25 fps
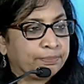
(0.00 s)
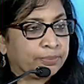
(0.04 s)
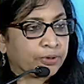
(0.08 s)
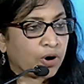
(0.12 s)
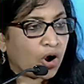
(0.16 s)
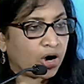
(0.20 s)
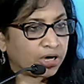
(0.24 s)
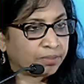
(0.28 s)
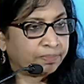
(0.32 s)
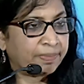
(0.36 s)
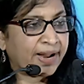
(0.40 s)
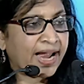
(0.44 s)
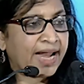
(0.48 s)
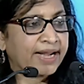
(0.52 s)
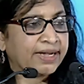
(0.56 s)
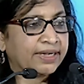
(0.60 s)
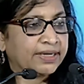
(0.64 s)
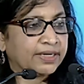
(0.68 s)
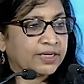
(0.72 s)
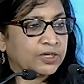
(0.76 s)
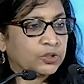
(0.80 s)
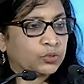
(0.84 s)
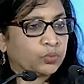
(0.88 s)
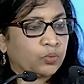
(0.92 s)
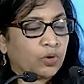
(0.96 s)
broadband
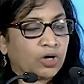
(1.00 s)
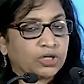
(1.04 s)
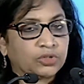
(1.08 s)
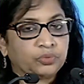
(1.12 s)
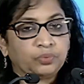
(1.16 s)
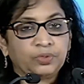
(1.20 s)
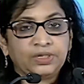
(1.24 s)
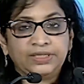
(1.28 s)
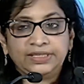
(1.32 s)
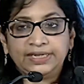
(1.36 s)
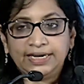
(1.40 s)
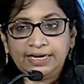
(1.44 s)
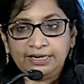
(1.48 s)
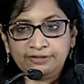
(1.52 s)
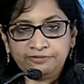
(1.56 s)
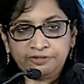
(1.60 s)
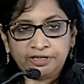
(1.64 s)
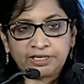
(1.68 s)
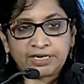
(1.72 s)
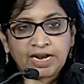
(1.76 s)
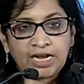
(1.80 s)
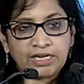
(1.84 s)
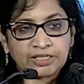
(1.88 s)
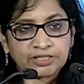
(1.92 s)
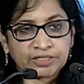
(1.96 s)
is what will
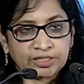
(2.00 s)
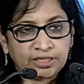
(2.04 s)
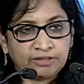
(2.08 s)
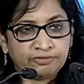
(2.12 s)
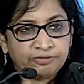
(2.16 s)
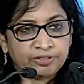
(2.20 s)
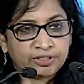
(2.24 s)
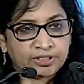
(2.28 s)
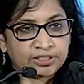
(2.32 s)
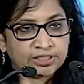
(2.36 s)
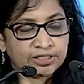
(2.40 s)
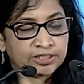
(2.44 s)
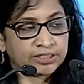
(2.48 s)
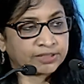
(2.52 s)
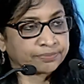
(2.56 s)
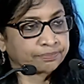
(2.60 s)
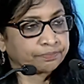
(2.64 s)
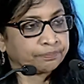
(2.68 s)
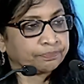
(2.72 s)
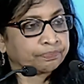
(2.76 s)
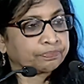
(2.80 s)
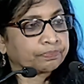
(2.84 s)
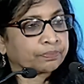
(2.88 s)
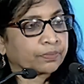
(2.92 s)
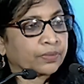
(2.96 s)
deliver our services,
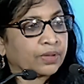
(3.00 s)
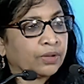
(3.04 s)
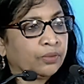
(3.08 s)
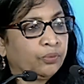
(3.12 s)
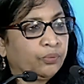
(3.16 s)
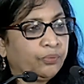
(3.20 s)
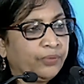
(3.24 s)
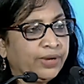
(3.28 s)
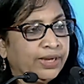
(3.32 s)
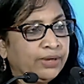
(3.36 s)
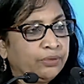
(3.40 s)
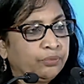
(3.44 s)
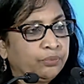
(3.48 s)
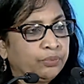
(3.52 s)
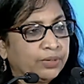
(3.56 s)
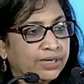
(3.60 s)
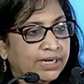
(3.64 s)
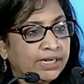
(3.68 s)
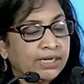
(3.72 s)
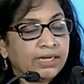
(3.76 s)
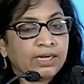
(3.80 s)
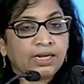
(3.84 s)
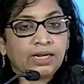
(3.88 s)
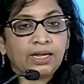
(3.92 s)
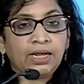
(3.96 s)
we will